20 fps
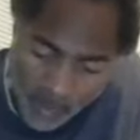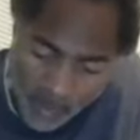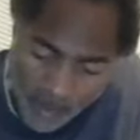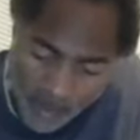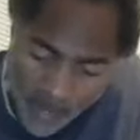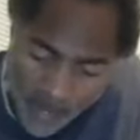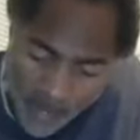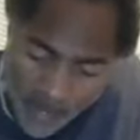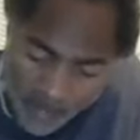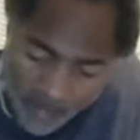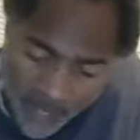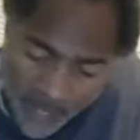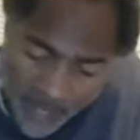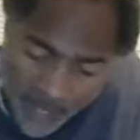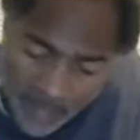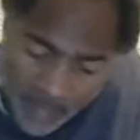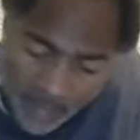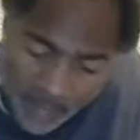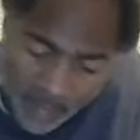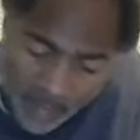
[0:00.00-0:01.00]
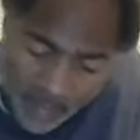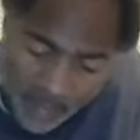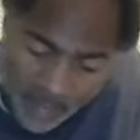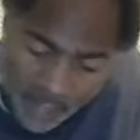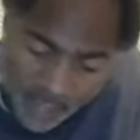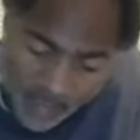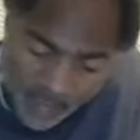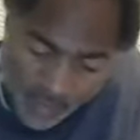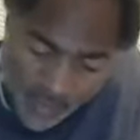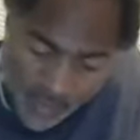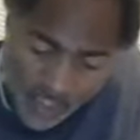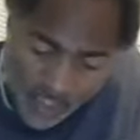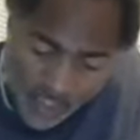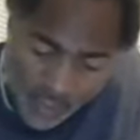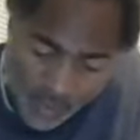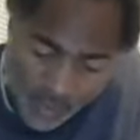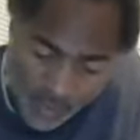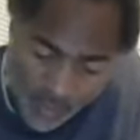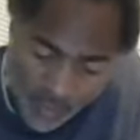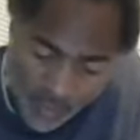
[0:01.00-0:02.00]
by marrying
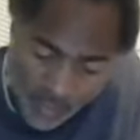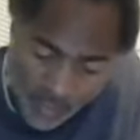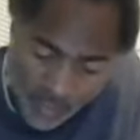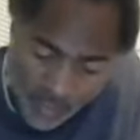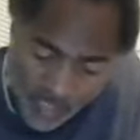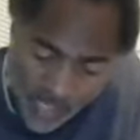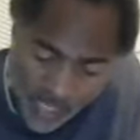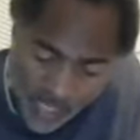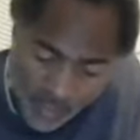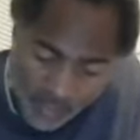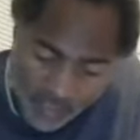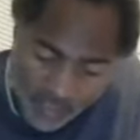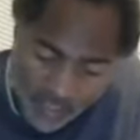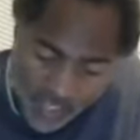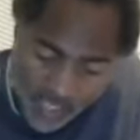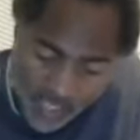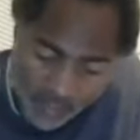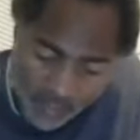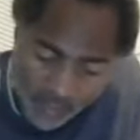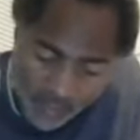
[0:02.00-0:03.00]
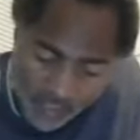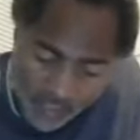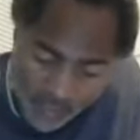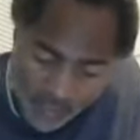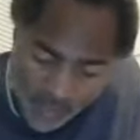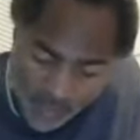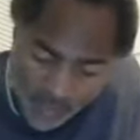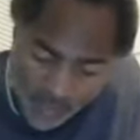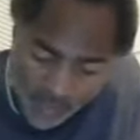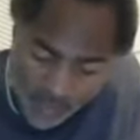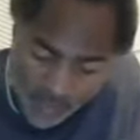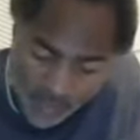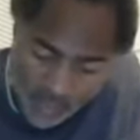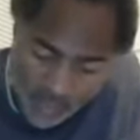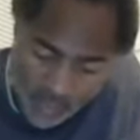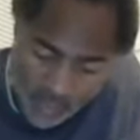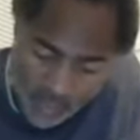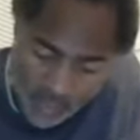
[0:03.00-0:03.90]
strange women outside of his race.